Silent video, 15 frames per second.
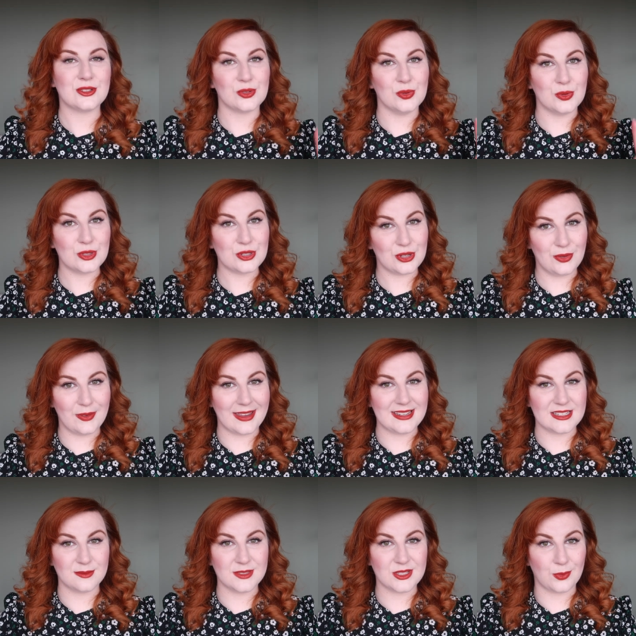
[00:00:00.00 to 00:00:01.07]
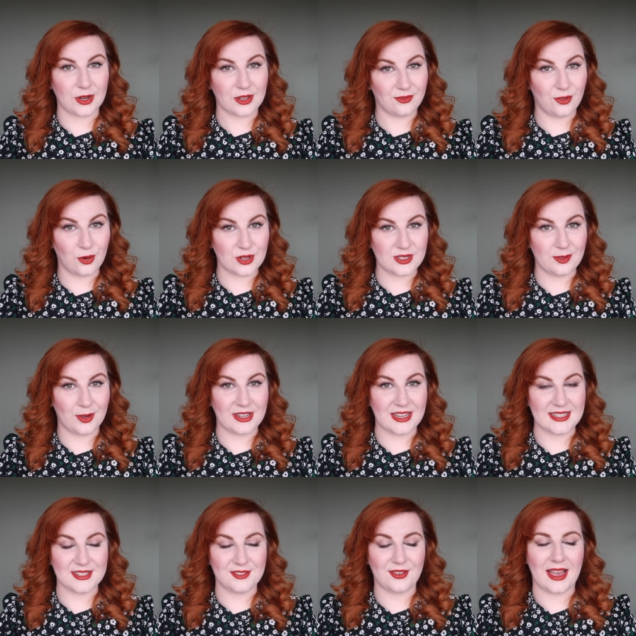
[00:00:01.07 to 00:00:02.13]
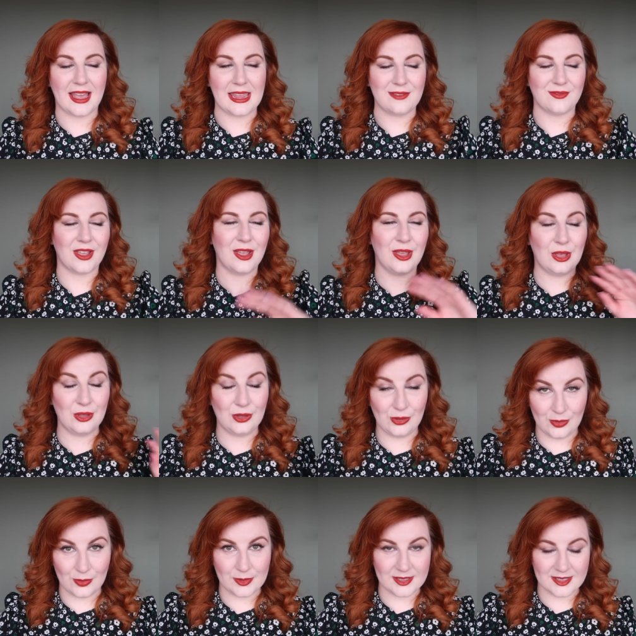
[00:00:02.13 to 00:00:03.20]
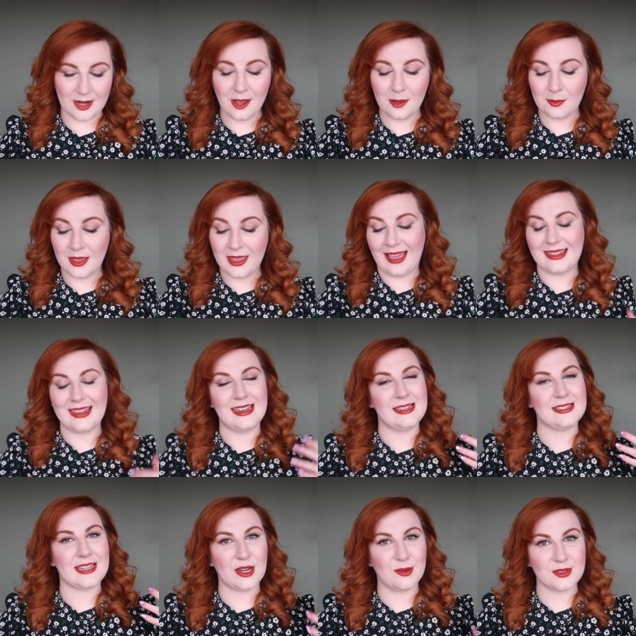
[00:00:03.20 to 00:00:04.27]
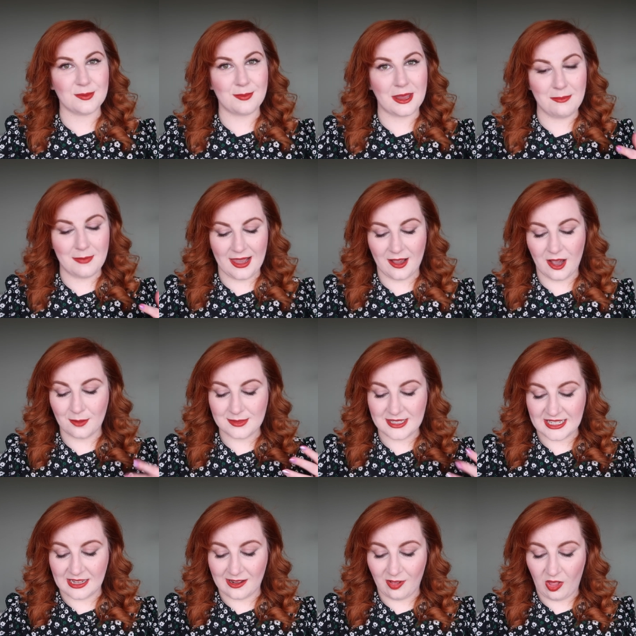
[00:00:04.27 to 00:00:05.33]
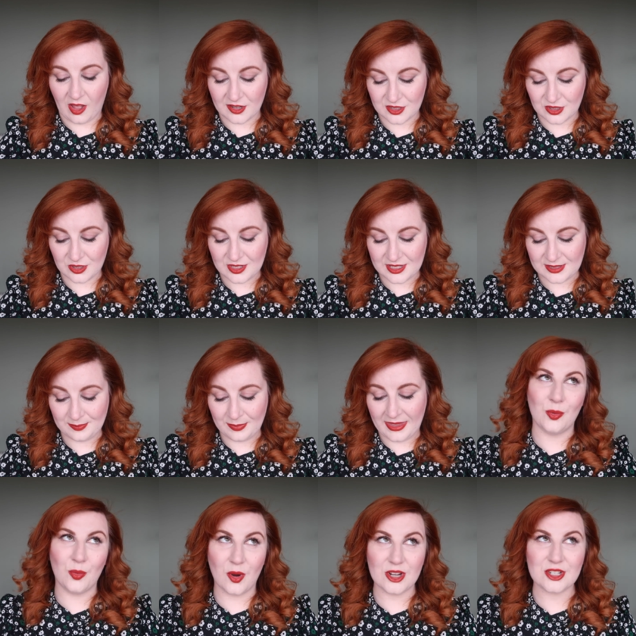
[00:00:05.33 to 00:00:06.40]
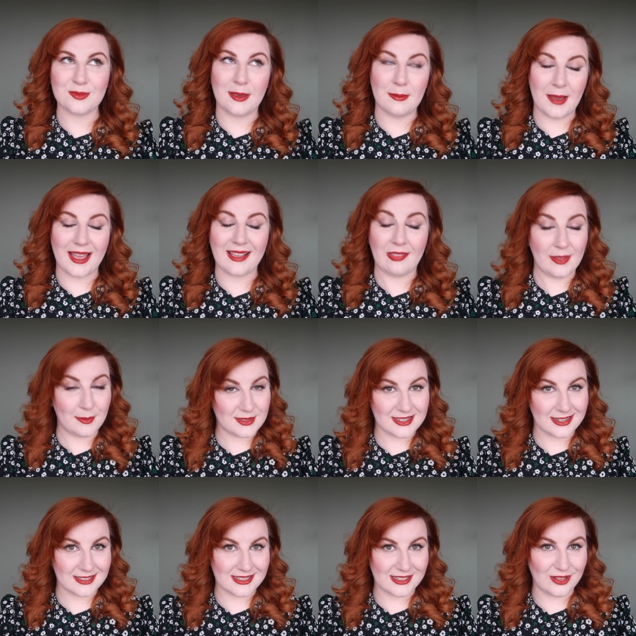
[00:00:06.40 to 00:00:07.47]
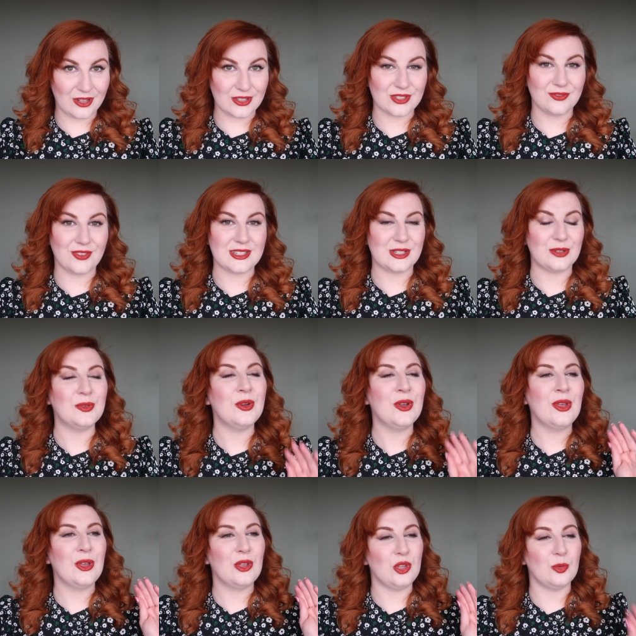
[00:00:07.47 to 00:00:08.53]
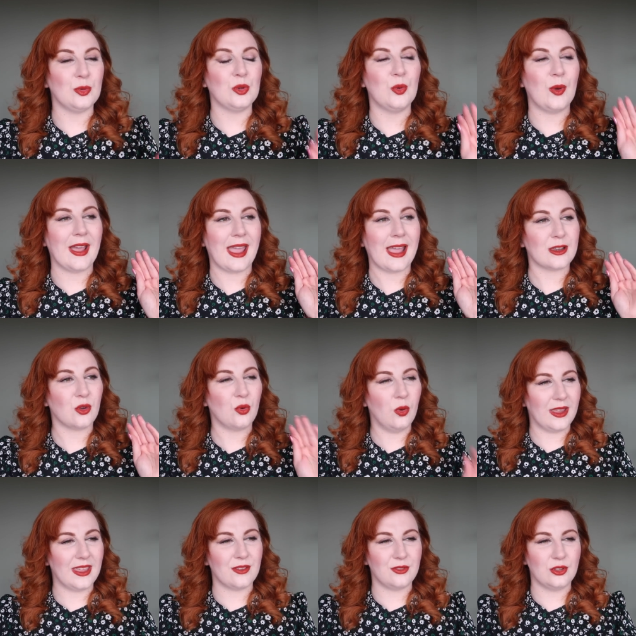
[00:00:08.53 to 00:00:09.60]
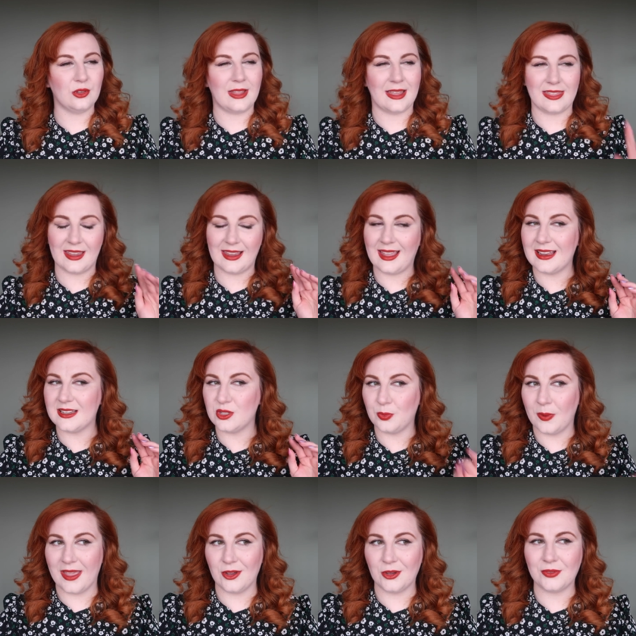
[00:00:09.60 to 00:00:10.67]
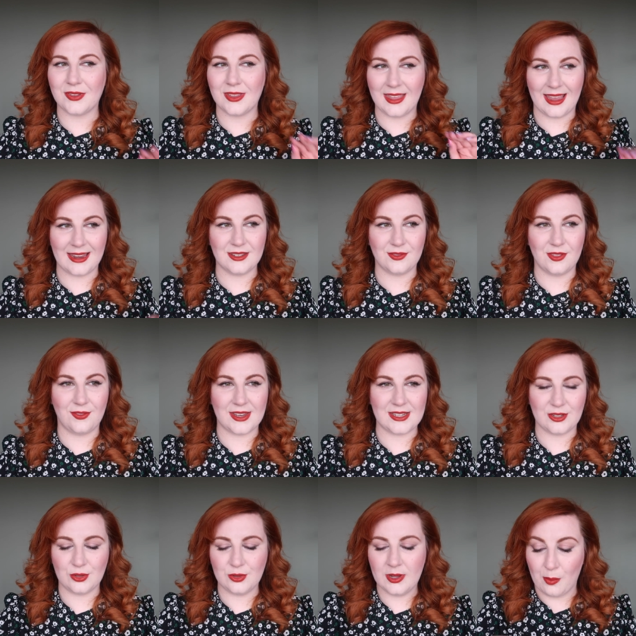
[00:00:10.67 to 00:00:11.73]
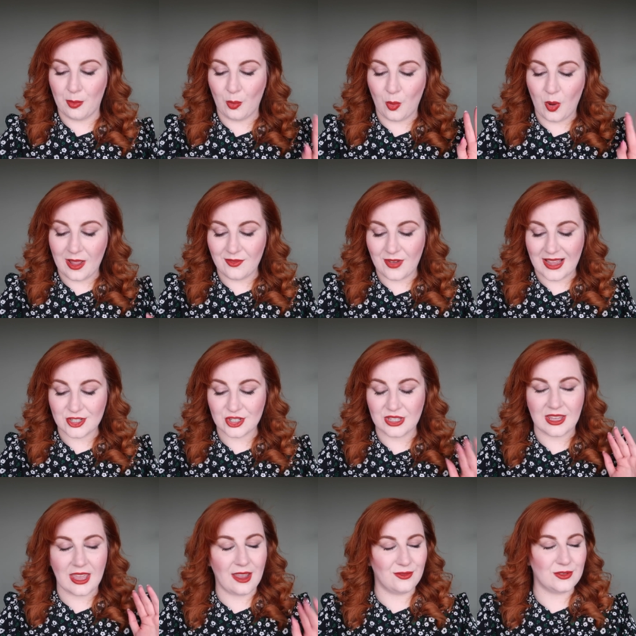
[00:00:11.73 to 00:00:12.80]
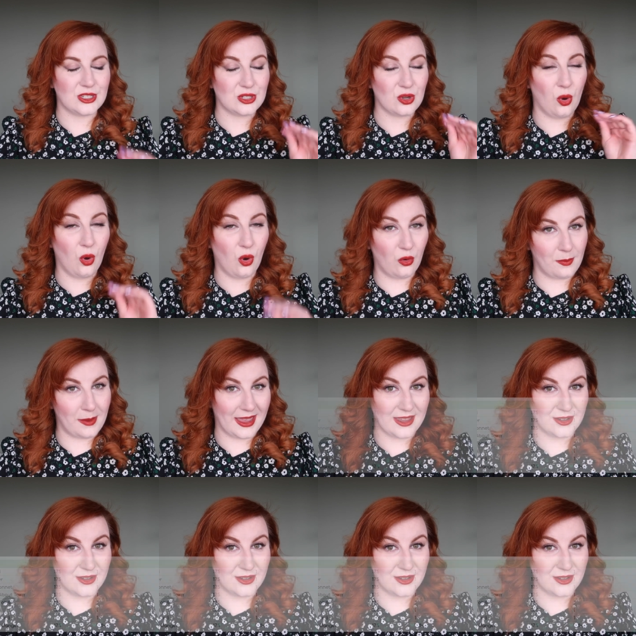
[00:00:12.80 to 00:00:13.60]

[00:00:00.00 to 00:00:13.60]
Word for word: So two items worth 41.85 used up. And then in terms of my makeup declutters, if you watched my MAC lipstick declutter video, you will know I had quite a few, I think I had 12 at the end of the video, but what I've actually counted off my